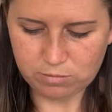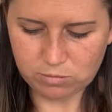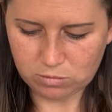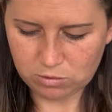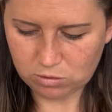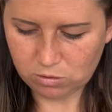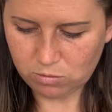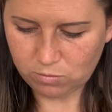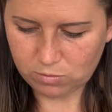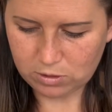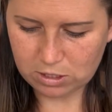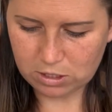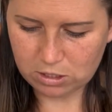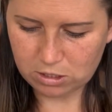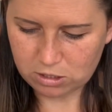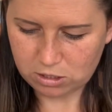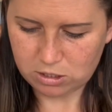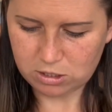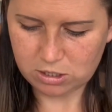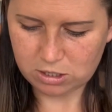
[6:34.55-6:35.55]
Oh, 1.
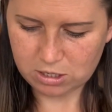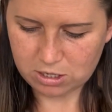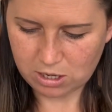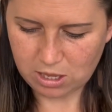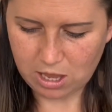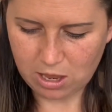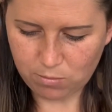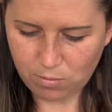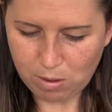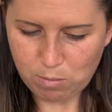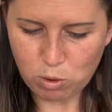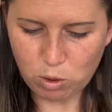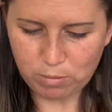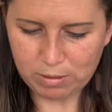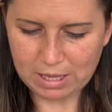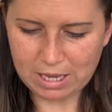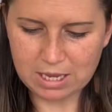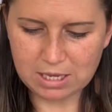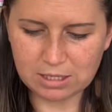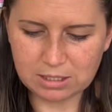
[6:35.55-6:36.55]
2 more,
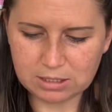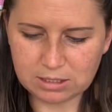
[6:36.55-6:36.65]
please.